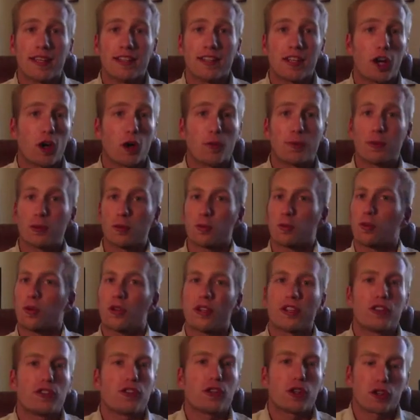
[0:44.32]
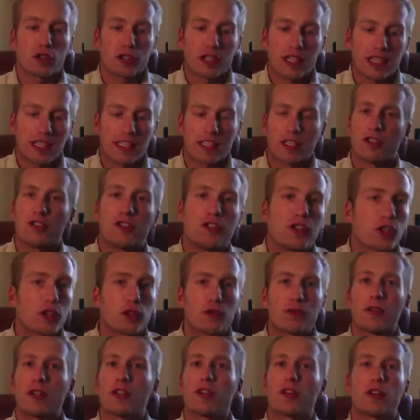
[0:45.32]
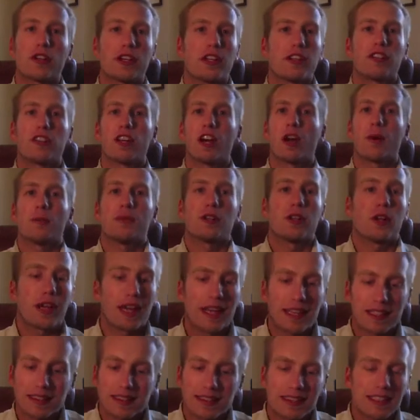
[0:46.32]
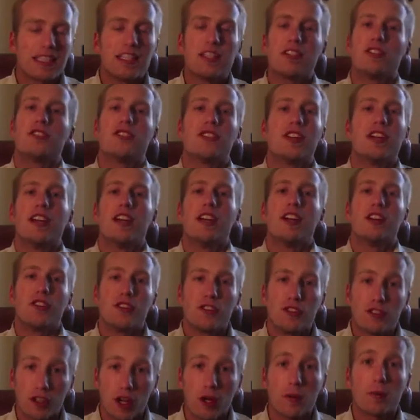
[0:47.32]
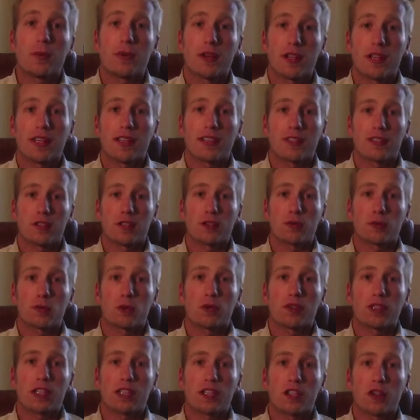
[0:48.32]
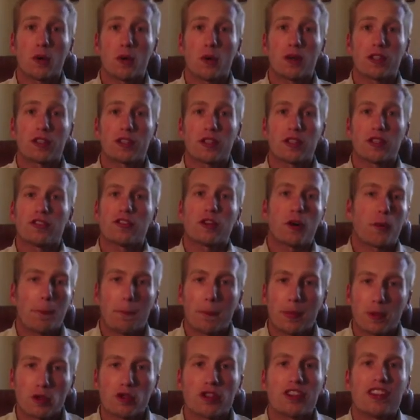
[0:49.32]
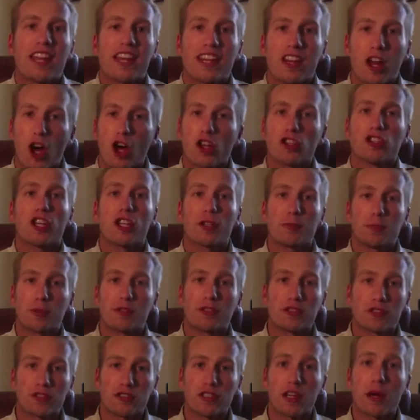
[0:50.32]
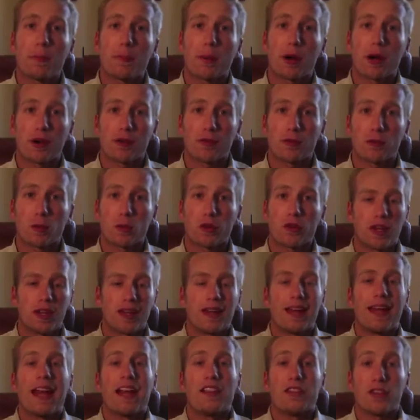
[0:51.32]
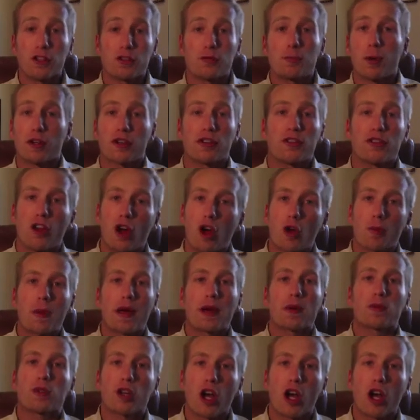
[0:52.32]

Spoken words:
to help you really start getting a six-figure income, at least something to really get going to start building that online business empire of yours. And this part is all about